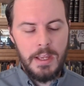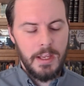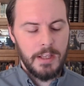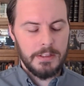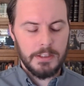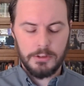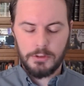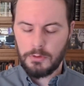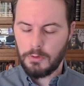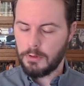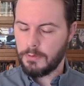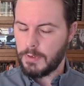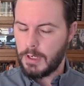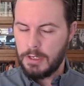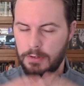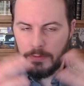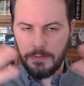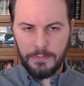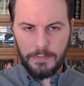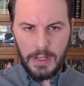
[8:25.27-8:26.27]
and that's sort of
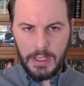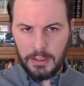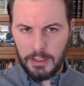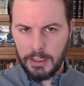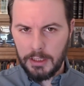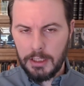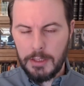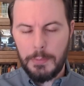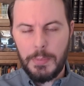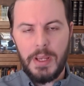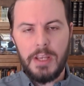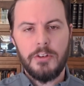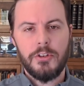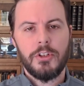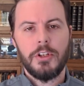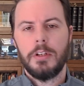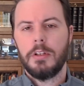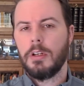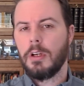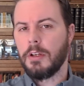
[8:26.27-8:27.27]
unfailingly
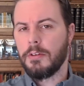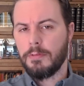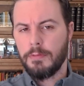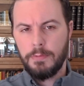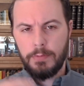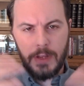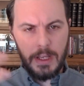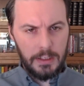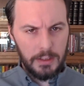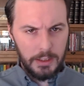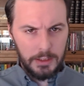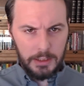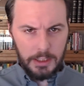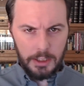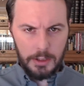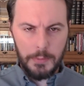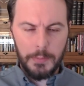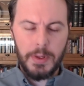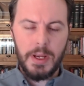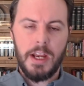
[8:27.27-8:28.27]
patient, unfailingly
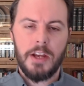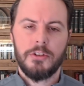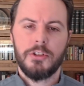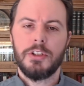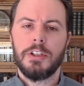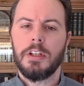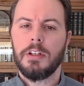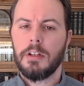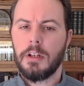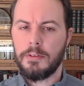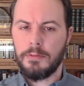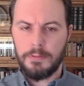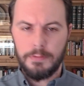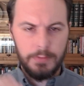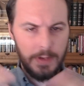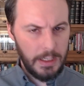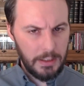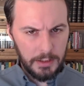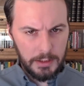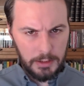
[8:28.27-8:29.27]
compassionate,
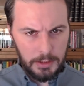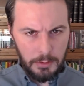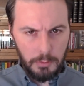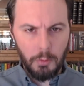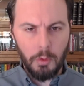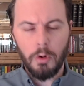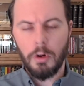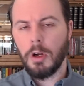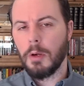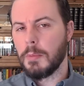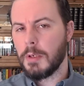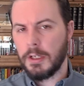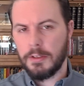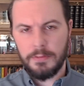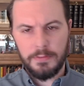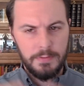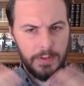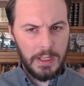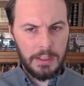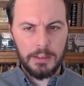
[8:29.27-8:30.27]
unfailingly warm,
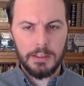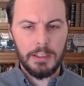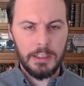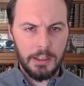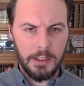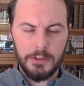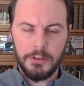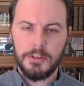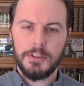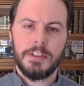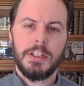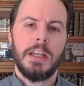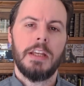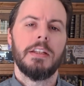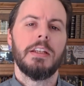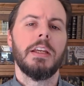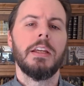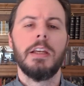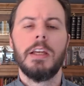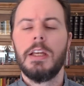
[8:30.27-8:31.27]
unfailingly
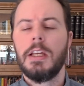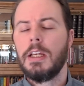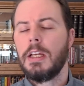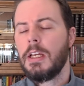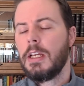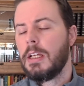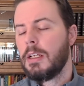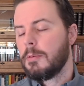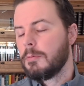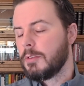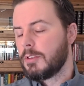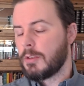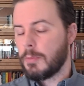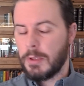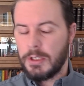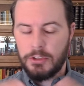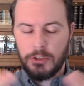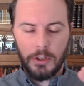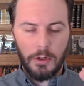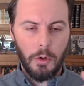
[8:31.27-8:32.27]
understanding. It's a
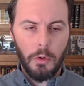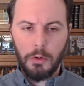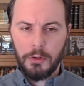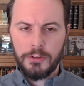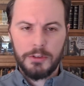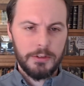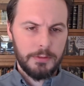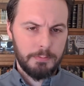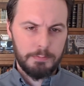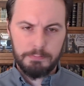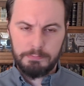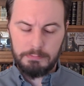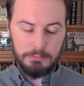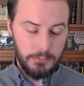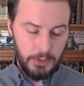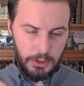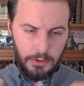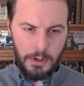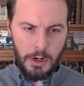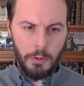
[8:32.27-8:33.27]
bunch of horse.
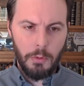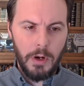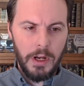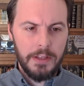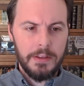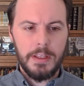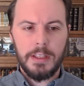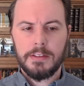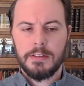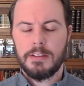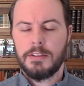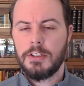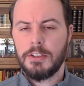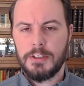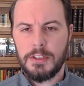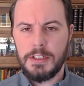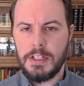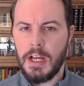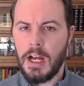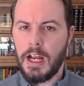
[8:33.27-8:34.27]
You know what? That's
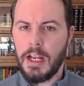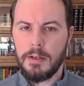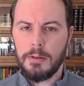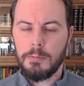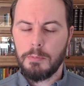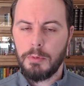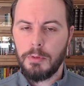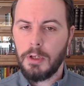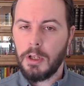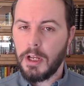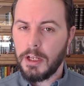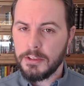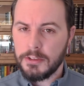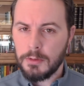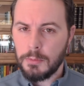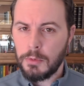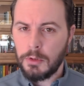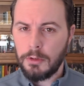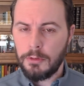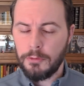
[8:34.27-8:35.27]
just not
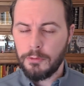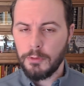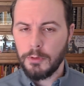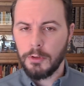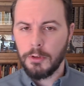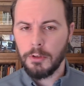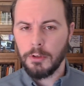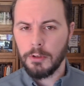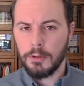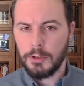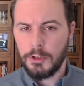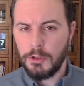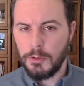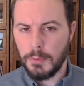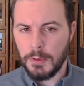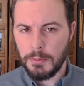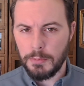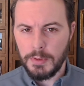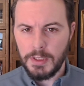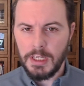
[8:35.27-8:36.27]
plausible for
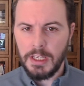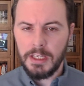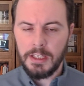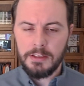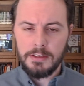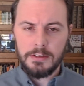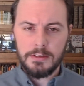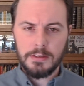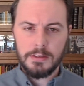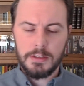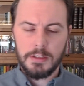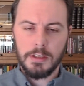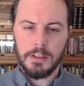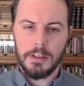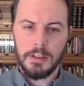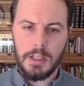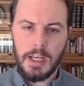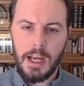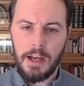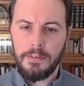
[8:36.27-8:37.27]
human beings
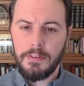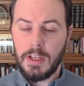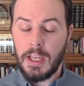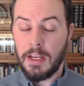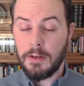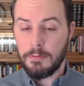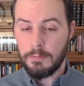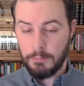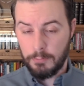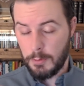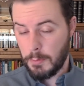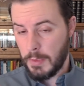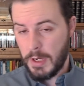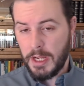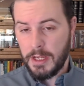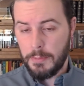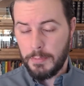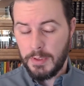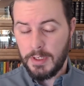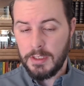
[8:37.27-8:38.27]
to have. And from
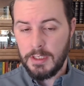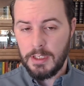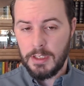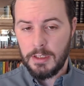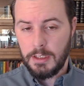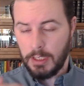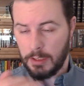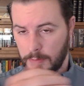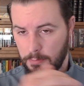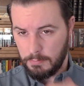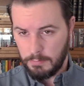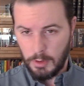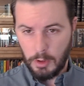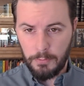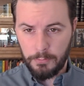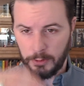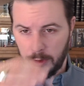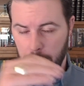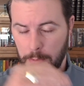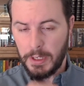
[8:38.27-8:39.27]
my opinion, and
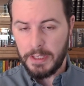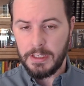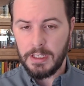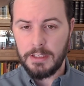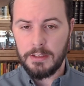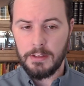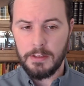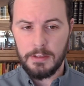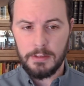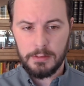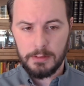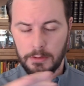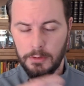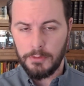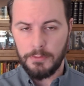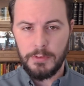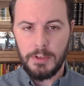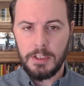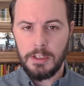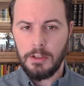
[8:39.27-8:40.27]
hopefully by the end of this
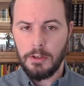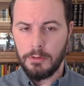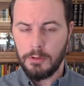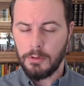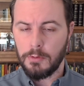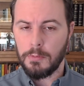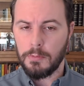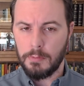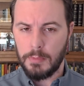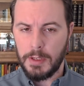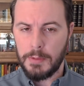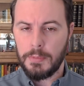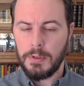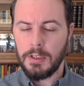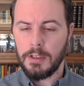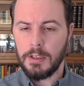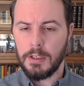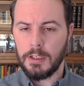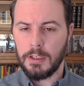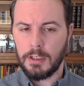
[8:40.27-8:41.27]
little video, you might
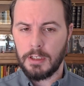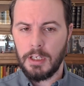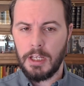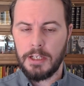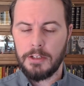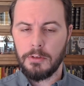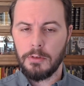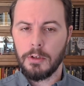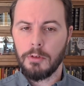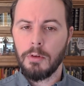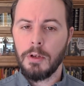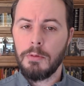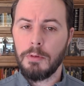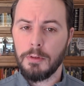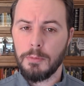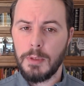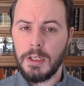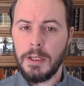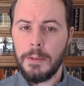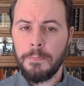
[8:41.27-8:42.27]
be inclined to agree
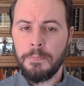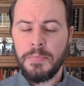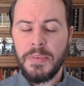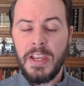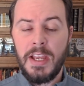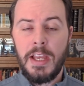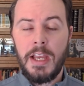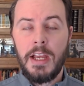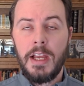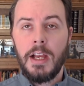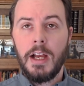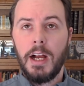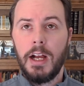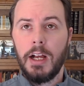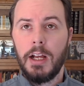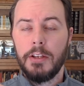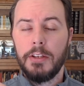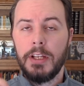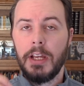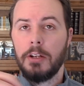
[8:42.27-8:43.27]
with me.
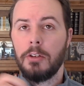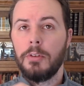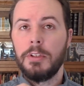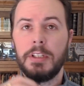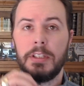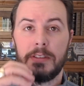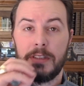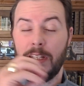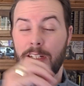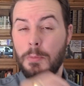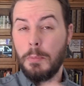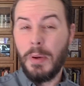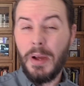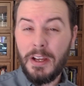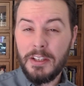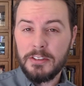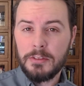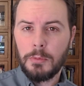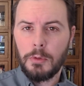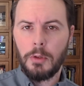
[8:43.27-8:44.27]
Not only is that
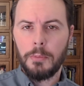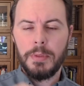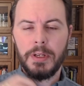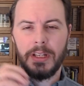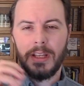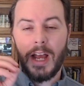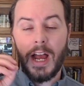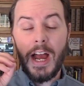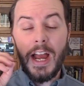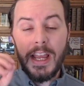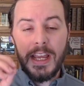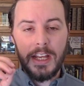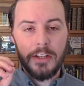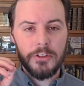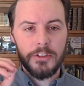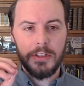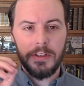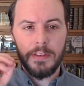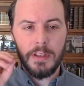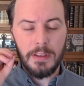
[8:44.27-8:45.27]
impossible, but I
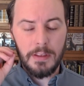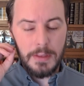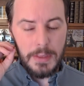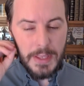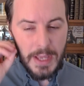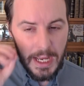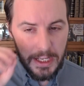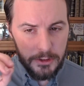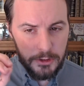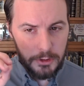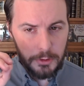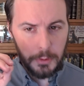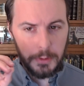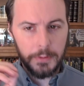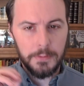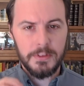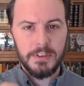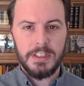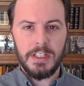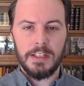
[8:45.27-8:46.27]
actually think that sort
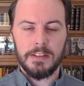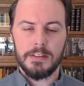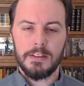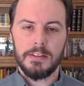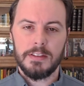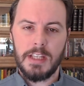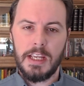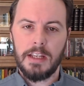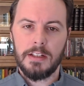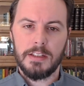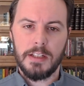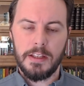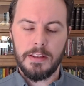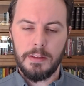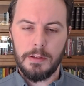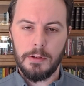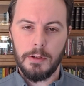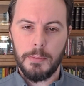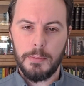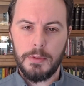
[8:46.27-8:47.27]
of stance is
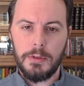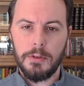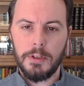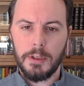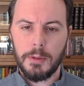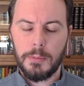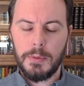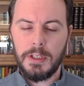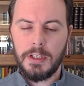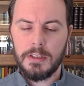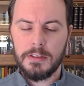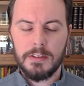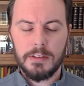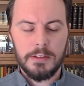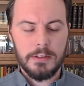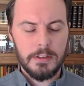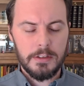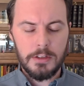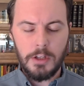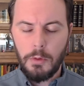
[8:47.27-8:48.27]
anti-therapeutic, because
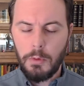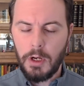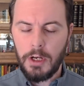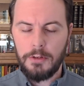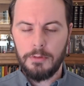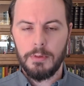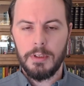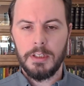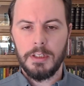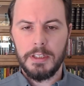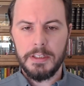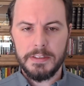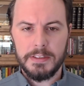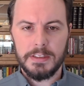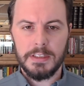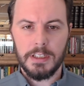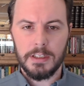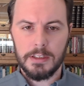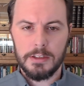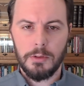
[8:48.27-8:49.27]
it's so
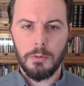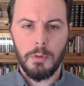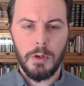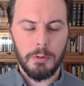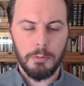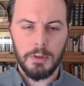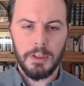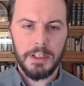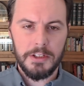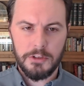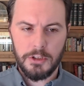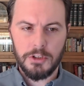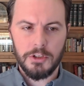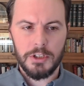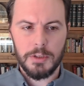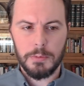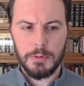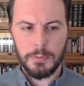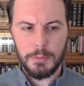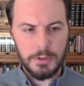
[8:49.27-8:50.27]
unrealistic to what
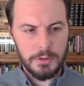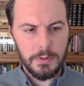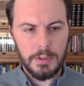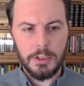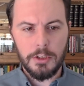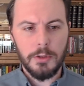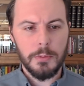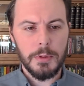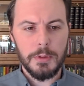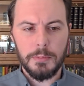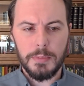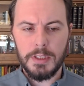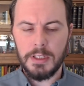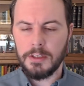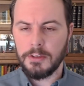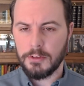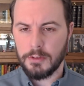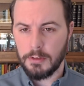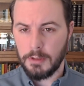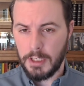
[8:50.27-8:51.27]
relationships between human
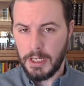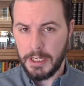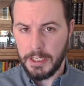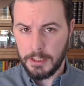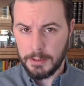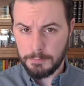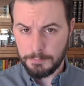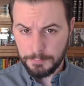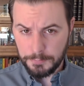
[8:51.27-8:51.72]
beings are like.